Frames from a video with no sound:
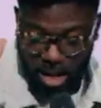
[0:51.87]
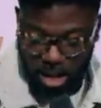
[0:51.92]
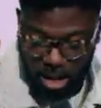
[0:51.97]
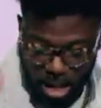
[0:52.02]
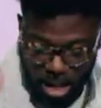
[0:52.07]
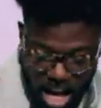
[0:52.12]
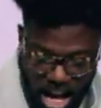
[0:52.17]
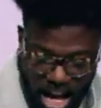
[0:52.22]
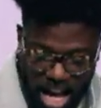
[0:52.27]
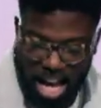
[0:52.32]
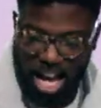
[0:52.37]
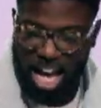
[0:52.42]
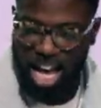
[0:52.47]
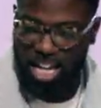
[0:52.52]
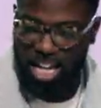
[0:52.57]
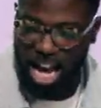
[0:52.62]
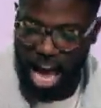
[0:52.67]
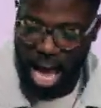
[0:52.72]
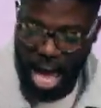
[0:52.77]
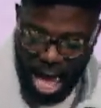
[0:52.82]

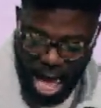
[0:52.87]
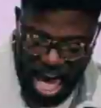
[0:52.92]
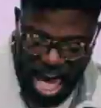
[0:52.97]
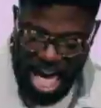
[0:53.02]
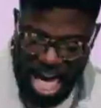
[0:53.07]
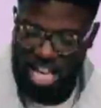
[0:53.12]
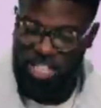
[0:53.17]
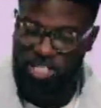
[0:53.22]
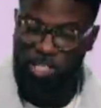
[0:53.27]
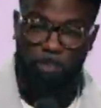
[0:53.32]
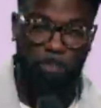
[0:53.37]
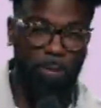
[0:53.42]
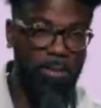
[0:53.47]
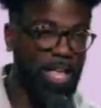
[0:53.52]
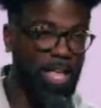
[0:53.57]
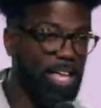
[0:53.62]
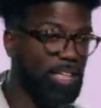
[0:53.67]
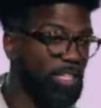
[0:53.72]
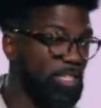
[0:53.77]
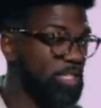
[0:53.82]
God has
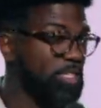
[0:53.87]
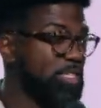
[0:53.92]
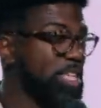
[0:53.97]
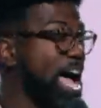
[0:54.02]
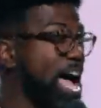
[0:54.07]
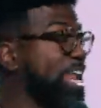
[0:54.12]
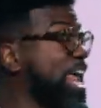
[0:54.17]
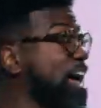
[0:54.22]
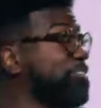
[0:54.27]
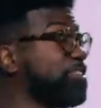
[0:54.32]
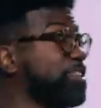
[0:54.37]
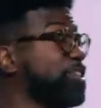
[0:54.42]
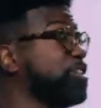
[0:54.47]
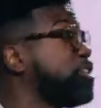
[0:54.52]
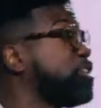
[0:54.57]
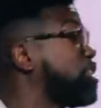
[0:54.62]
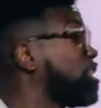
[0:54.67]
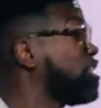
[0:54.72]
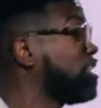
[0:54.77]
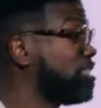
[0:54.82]
place, not
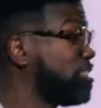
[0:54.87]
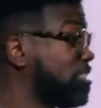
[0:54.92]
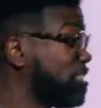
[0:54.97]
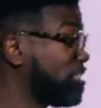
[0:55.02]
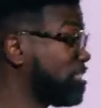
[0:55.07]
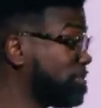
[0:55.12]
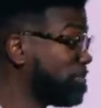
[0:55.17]
evolution